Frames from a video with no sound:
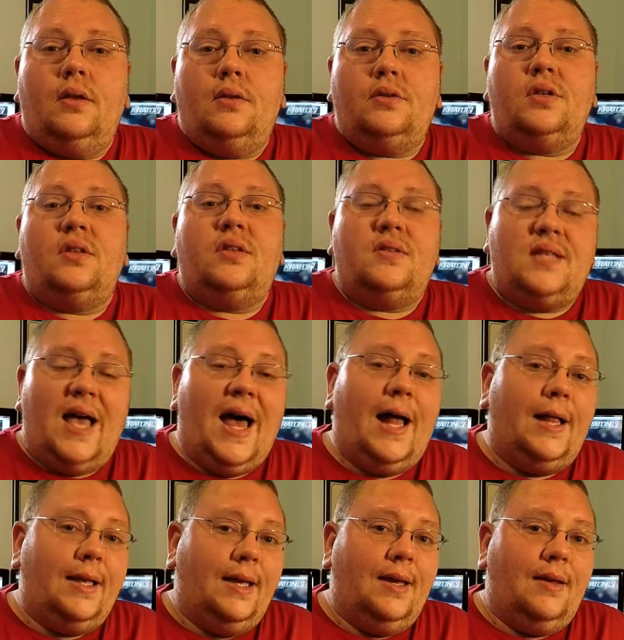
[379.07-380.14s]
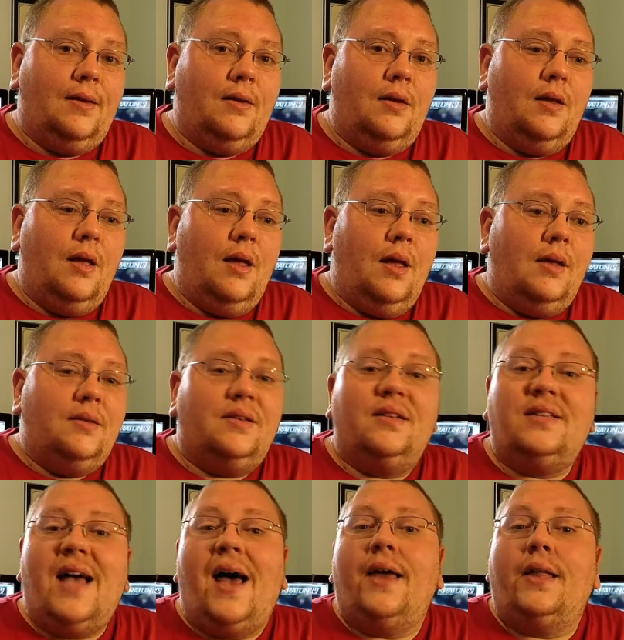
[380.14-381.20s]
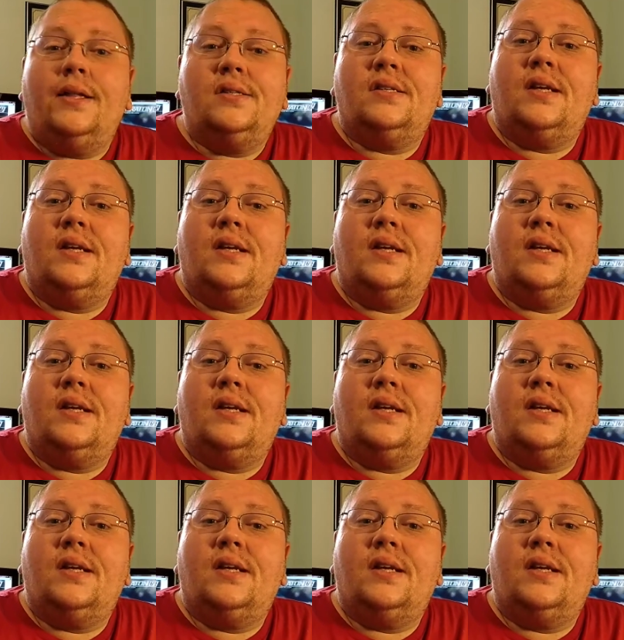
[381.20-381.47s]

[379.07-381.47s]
to the Talion's